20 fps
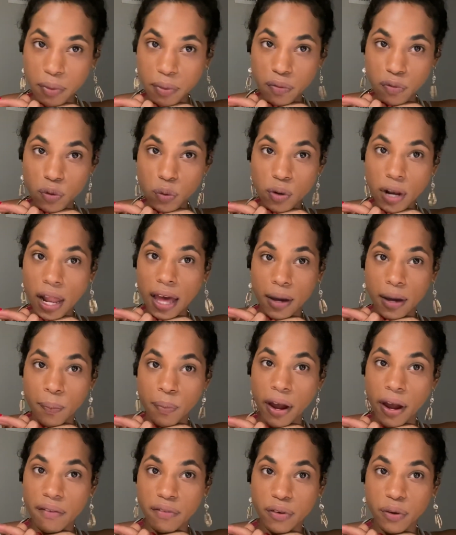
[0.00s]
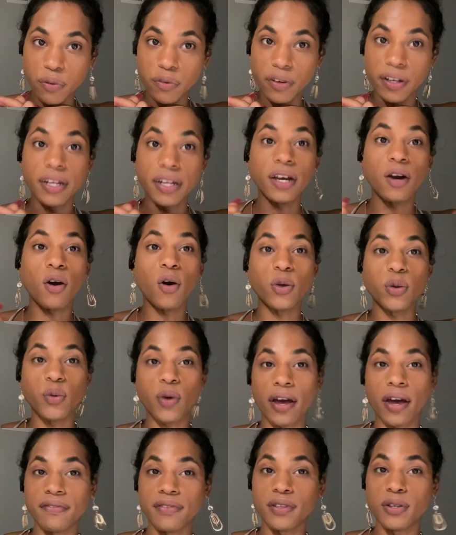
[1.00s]
If you would like a private reading, all you
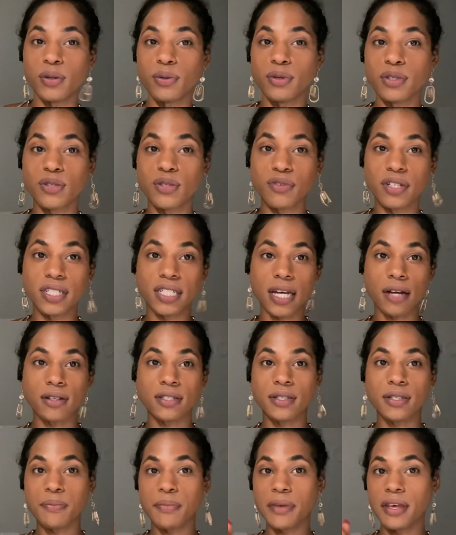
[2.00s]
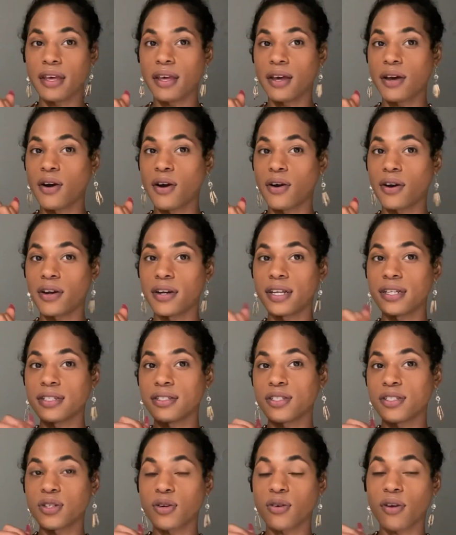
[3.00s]
have to do is reach out to me on
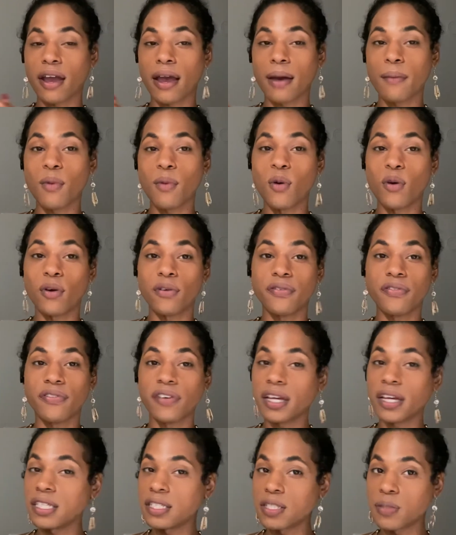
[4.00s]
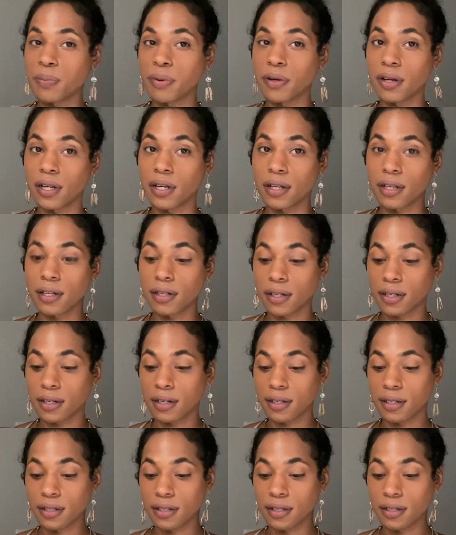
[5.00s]
Instagram or Facebook.